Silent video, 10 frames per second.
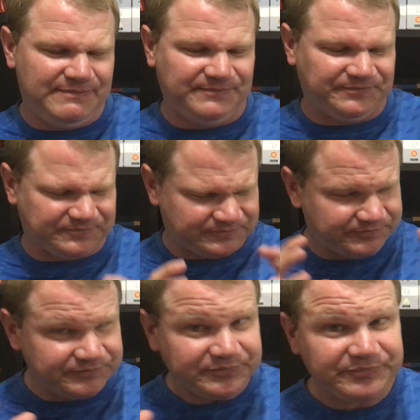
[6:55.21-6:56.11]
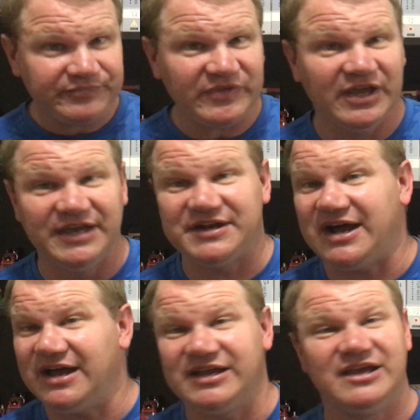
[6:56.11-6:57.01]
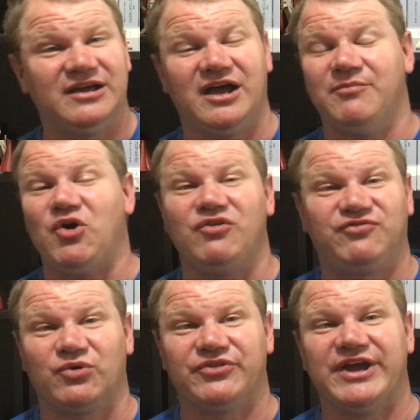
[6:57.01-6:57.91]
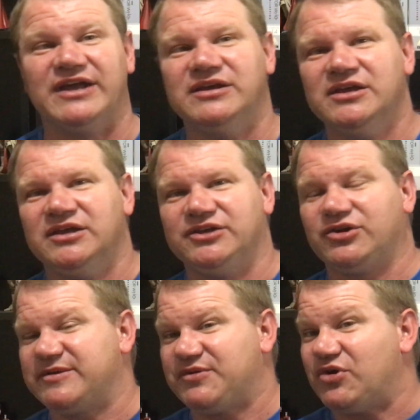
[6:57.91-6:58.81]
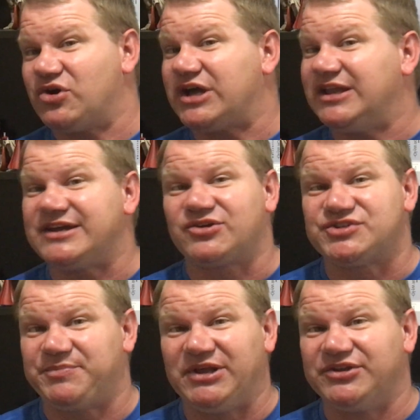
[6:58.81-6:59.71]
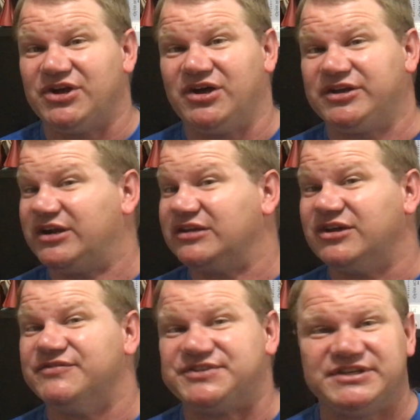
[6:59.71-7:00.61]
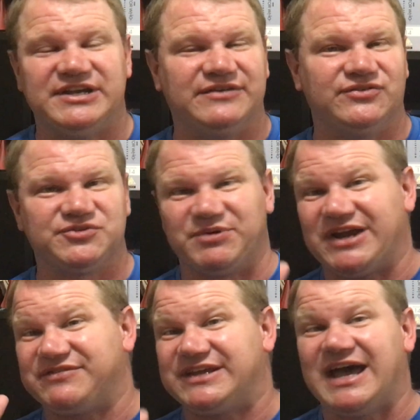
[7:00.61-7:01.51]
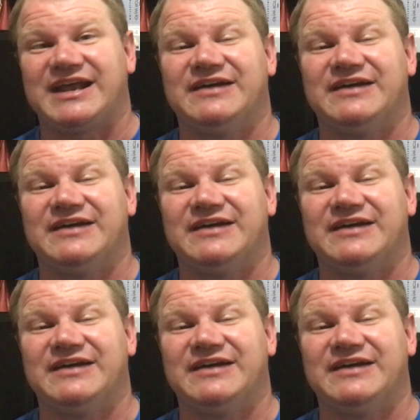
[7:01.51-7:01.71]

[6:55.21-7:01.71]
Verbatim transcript: and I I'm all for that. And don't get me wrong, I like Curse of Peladon and I love the Sea Devils, but I've got to